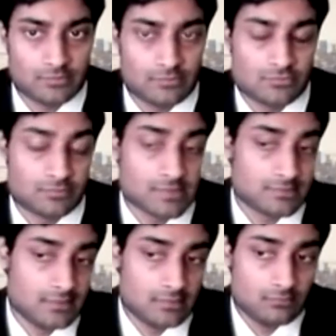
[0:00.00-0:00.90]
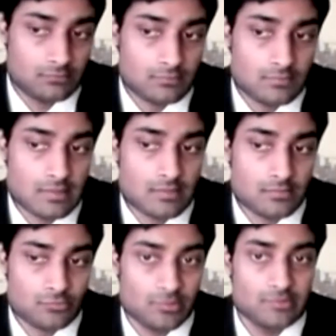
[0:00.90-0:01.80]
especially in
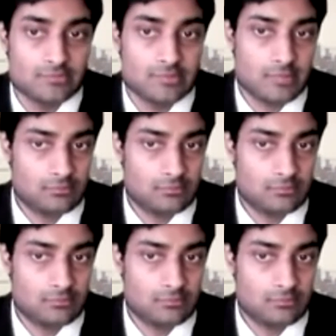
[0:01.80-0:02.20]
real estate,